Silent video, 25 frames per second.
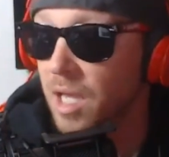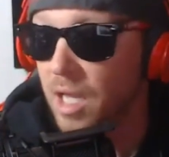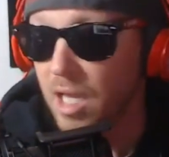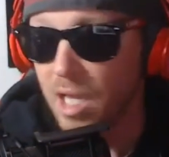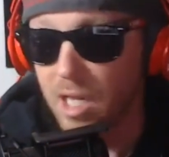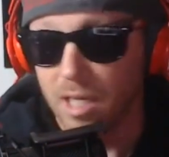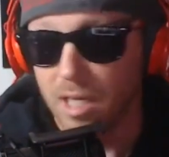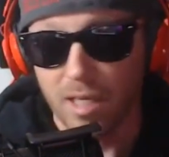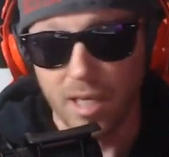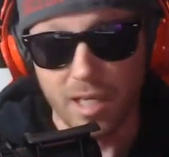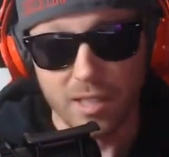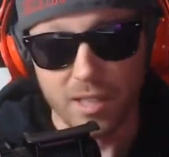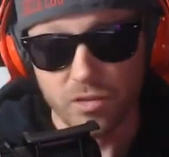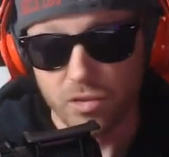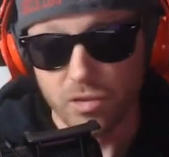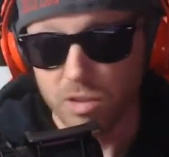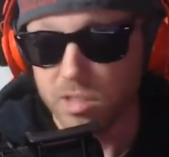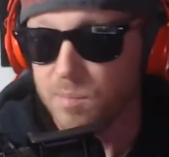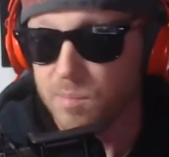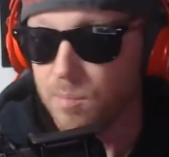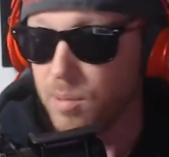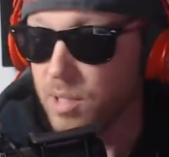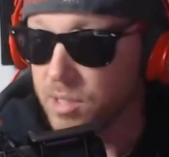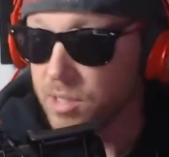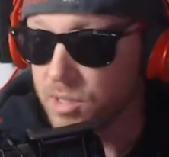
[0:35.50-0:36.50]
It, it
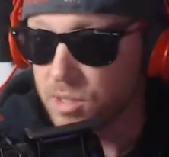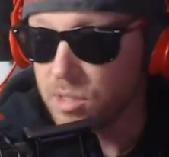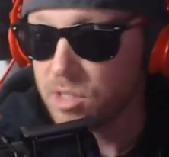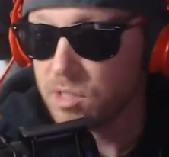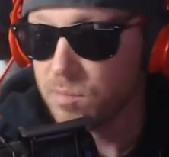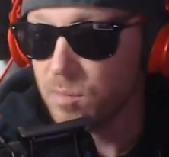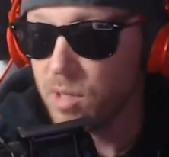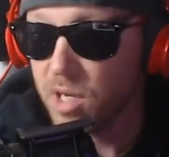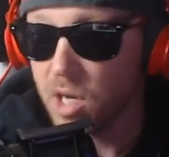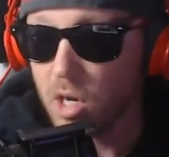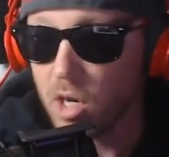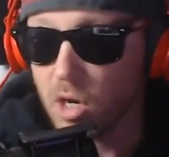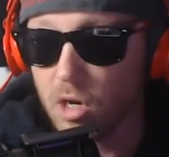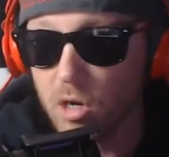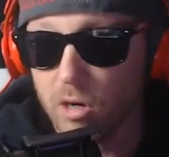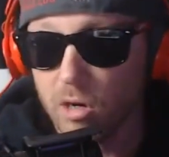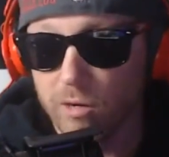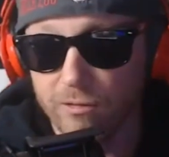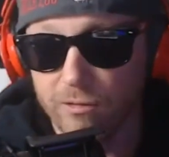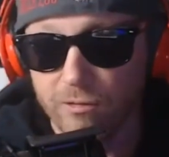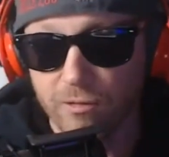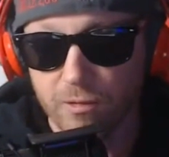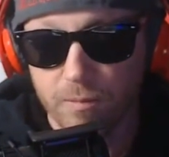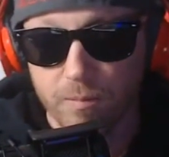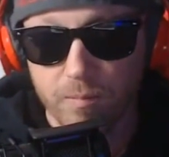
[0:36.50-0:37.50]
just pisses me
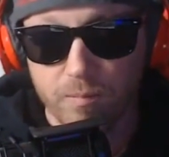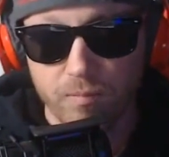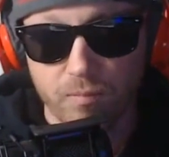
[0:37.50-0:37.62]
off.